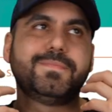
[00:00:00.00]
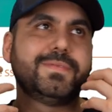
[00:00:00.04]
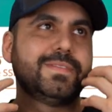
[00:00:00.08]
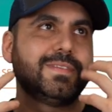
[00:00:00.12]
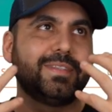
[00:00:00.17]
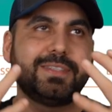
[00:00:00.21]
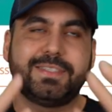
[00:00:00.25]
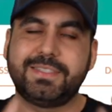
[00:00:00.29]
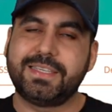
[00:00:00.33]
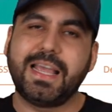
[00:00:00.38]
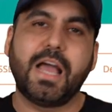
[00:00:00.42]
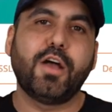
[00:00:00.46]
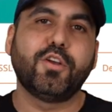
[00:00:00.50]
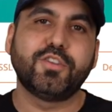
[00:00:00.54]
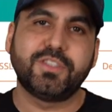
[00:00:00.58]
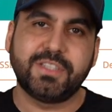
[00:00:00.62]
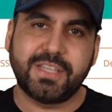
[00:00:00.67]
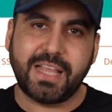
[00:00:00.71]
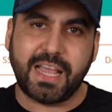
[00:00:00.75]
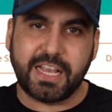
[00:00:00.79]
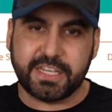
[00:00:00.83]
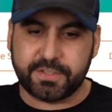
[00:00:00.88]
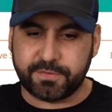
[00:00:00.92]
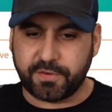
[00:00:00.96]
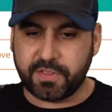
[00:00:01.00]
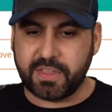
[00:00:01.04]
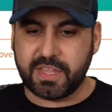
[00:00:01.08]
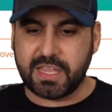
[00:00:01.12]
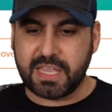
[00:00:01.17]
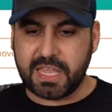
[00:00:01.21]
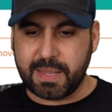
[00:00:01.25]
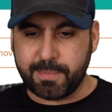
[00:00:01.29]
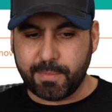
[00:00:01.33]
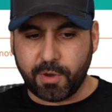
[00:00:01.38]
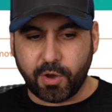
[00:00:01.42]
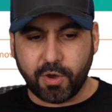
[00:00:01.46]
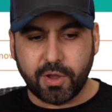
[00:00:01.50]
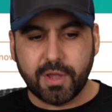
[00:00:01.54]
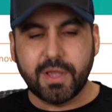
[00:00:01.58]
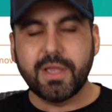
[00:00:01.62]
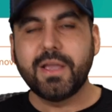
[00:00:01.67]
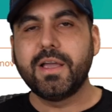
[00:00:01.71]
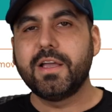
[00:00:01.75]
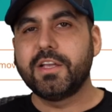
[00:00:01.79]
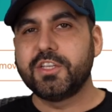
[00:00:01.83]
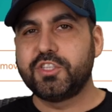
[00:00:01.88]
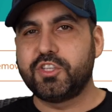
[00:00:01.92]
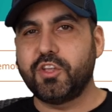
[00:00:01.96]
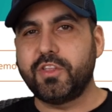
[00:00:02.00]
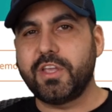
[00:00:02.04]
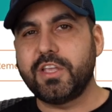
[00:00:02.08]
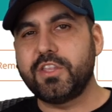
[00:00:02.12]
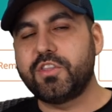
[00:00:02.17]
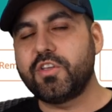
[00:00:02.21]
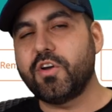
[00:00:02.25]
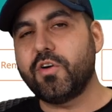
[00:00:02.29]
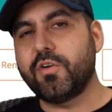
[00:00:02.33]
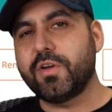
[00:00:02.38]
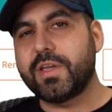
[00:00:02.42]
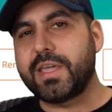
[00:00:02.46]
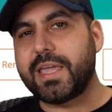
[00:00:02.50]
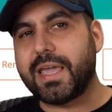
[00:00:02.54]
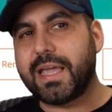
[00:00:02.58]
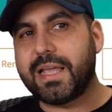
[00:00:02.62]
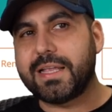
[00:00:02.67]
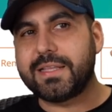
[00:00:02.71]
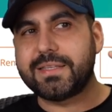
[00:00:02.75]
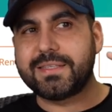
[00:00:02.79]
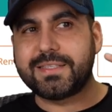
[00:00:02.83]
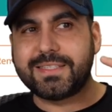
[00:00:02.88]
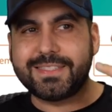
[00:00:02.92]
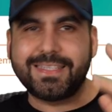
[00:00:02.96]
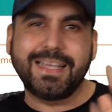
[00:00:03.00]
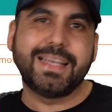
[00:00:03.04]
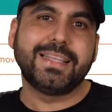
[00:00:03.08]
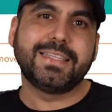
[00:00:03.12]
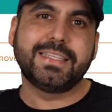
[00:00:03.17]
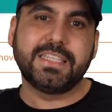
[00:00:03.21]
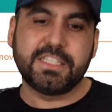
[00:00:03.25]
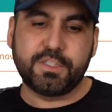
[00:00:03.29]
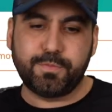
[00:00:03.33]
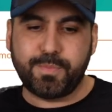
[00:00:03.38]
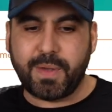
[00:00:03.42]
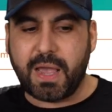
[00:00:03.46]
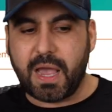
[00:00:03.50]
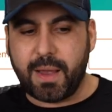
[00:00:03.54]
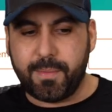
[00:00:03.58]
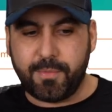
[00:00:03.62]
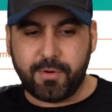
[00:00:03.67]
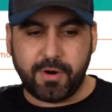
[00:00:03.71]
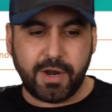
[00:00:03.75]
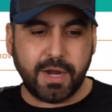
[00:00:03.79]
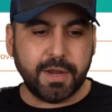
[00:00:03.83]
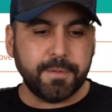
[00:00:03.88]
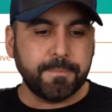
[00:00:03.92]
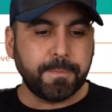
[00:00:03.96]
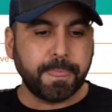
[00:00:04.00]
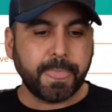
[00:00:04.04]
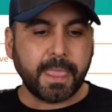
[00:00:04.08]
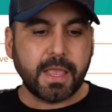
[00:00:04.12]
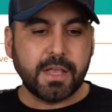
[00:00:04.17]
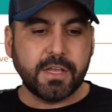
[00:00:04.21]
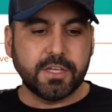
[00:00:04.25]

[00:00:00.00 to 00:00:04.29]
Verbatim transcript: sounds nice for the email. So they don't get sent to spam, right?